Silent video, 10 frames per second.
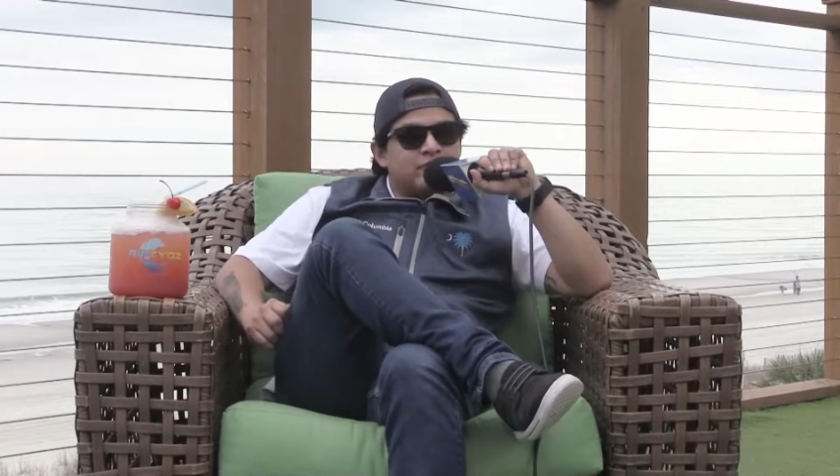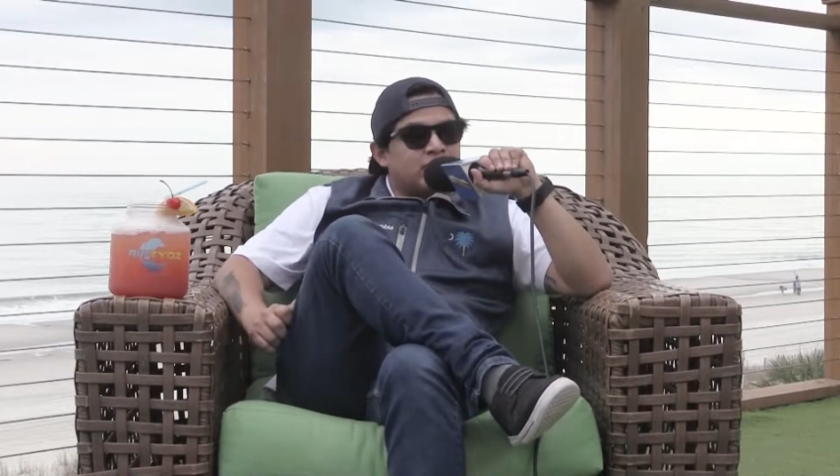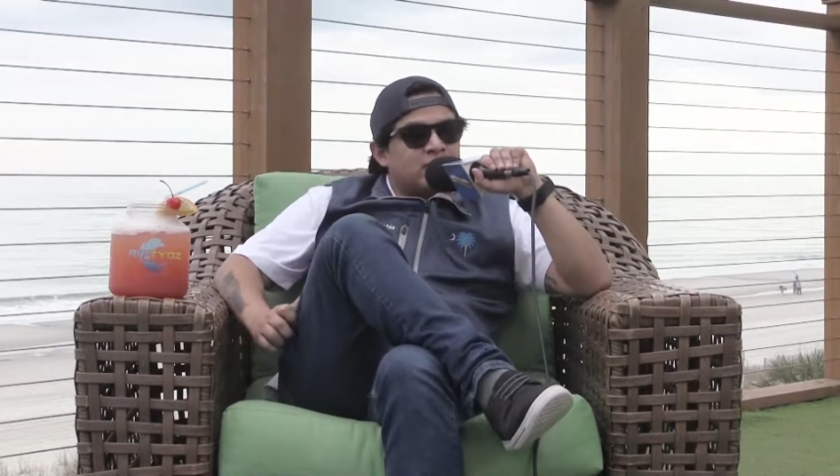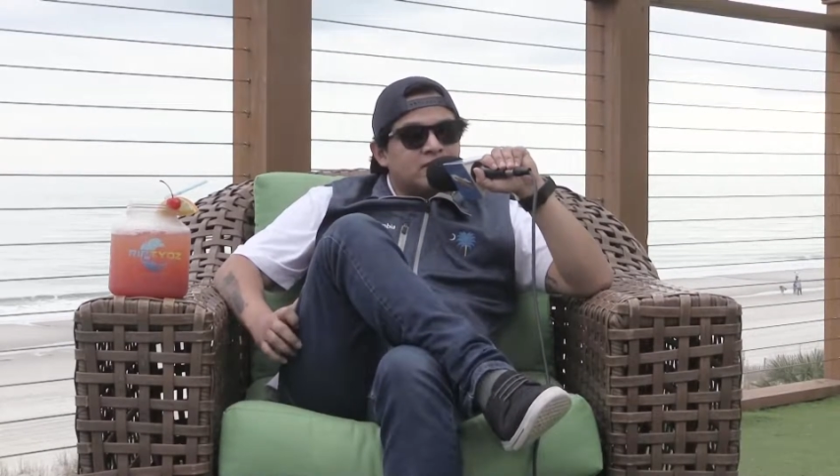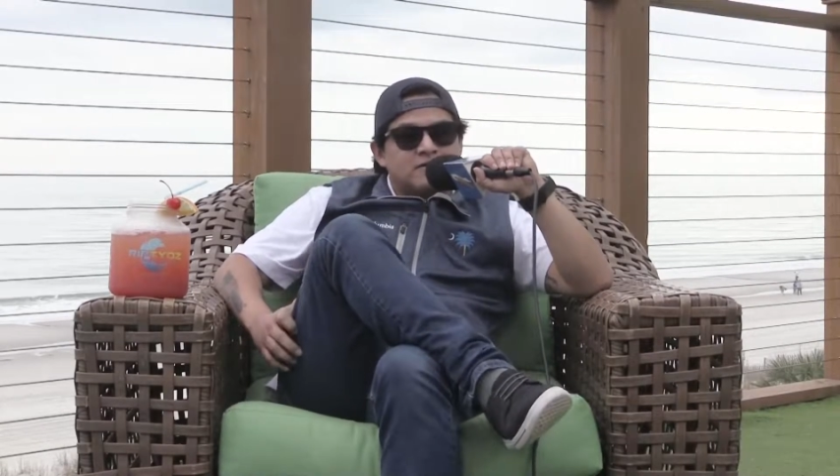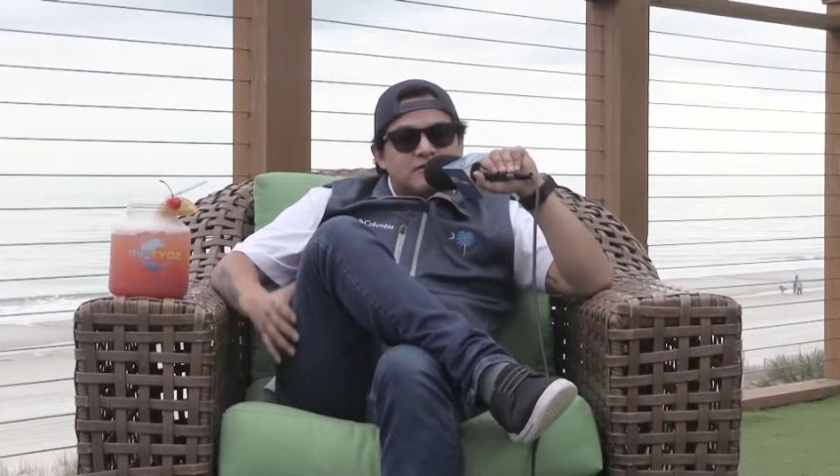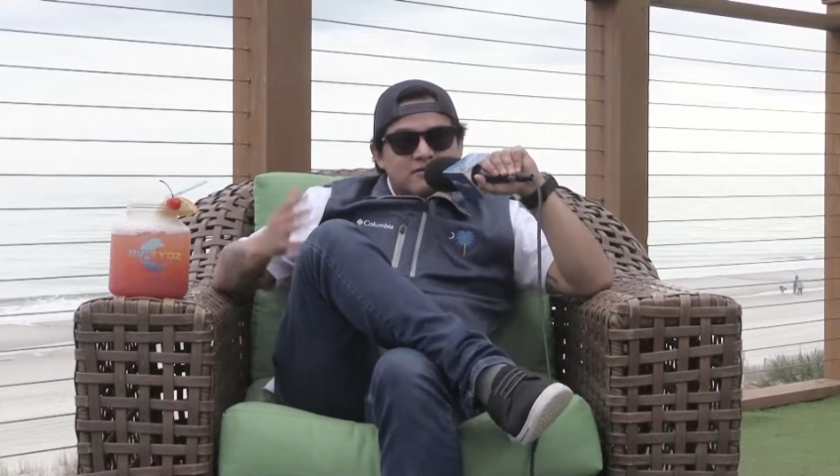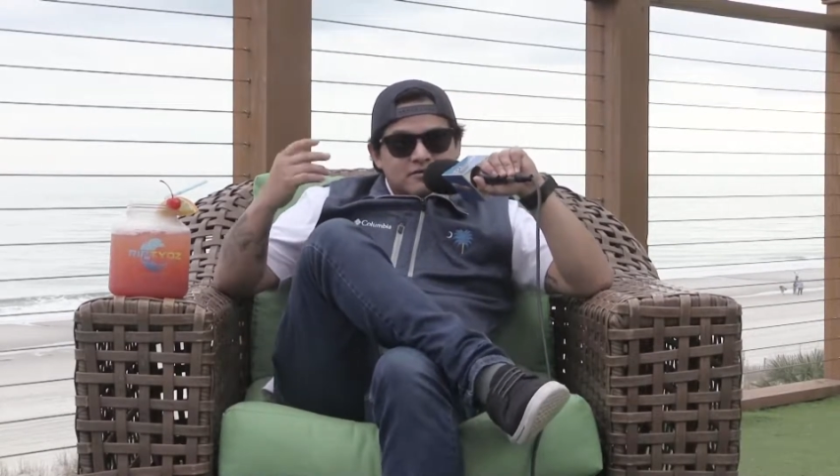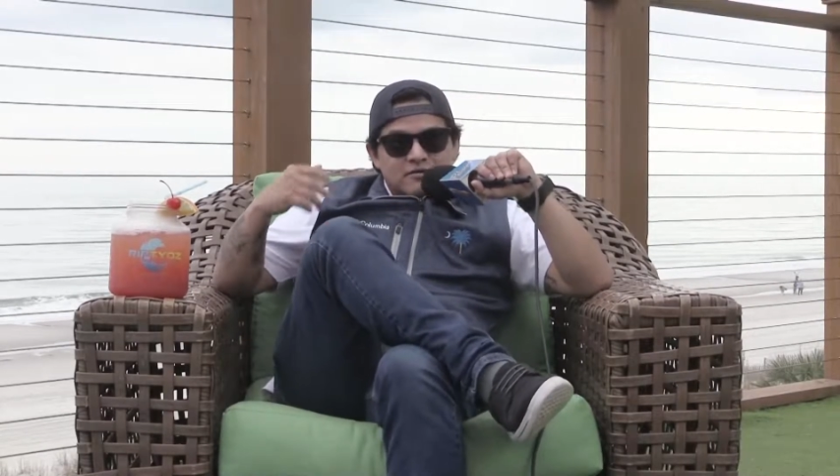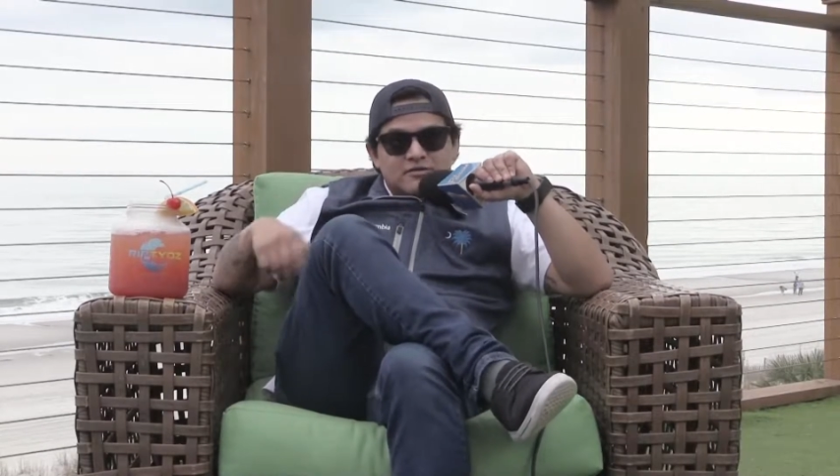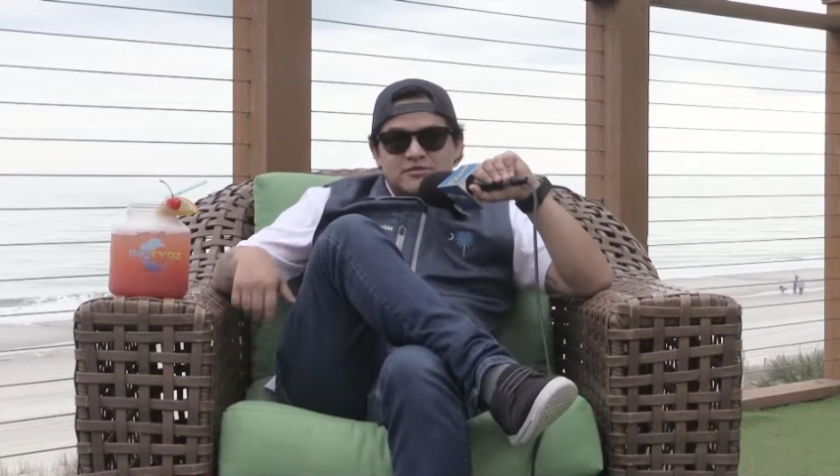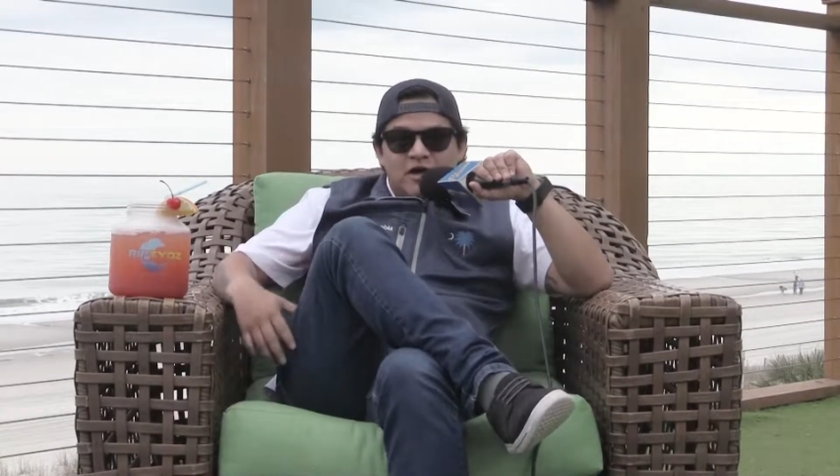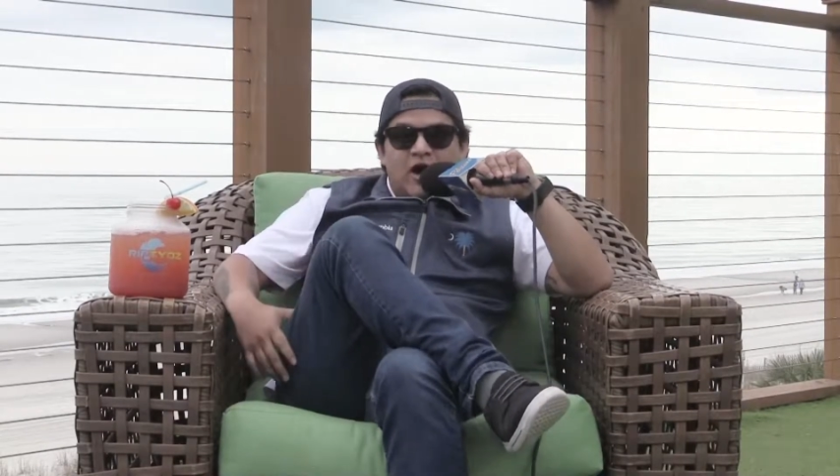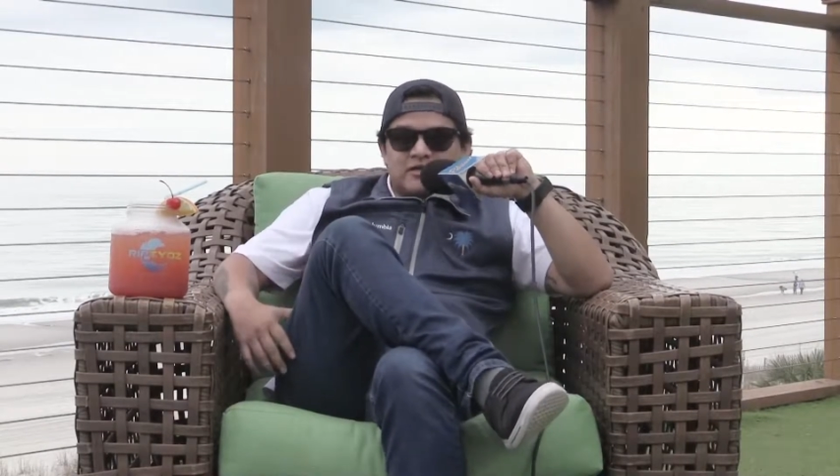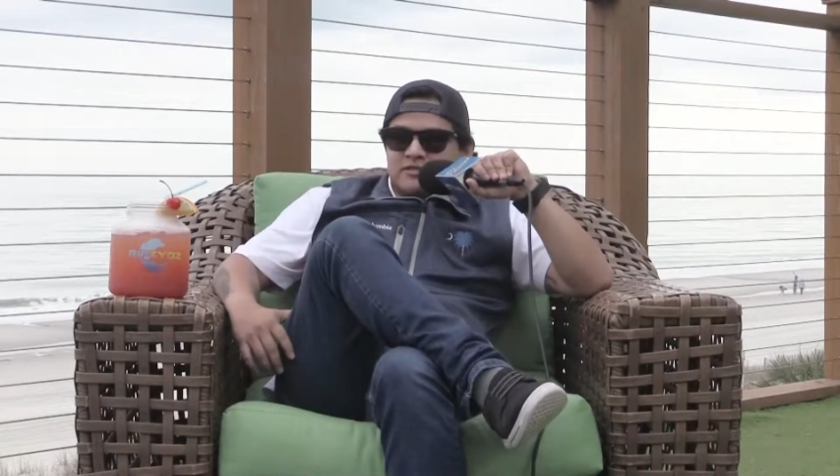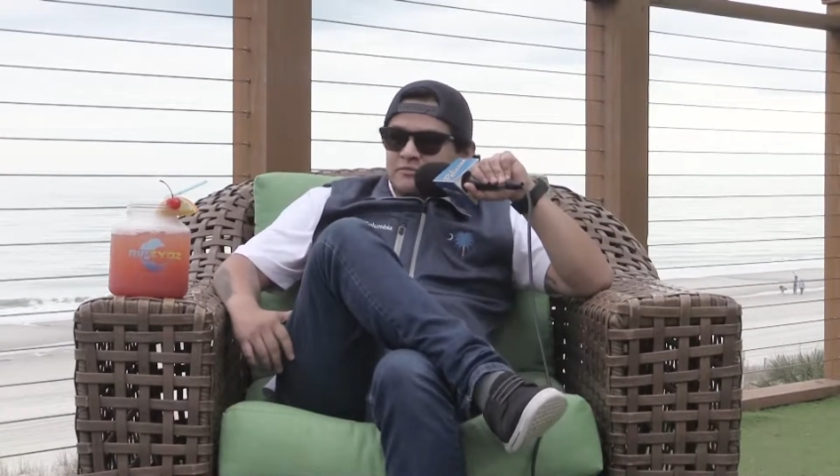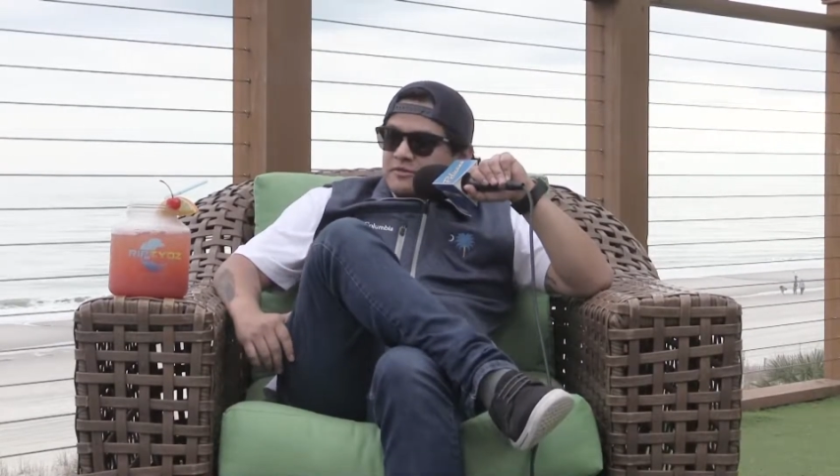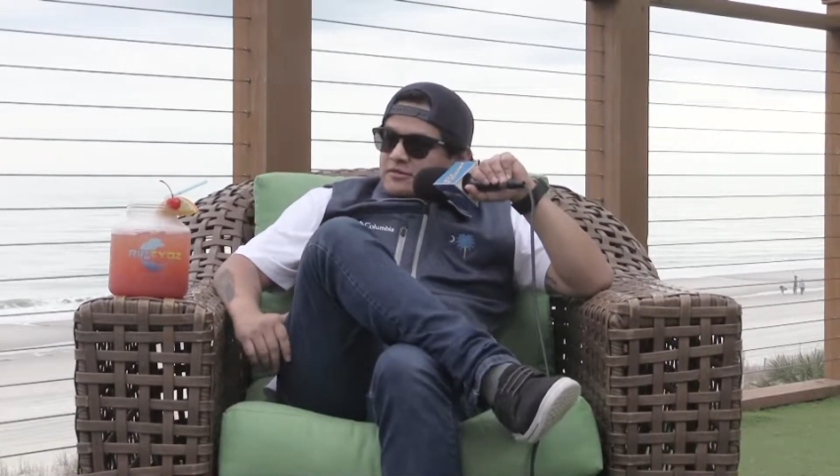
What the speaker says: for? Because it's awesome.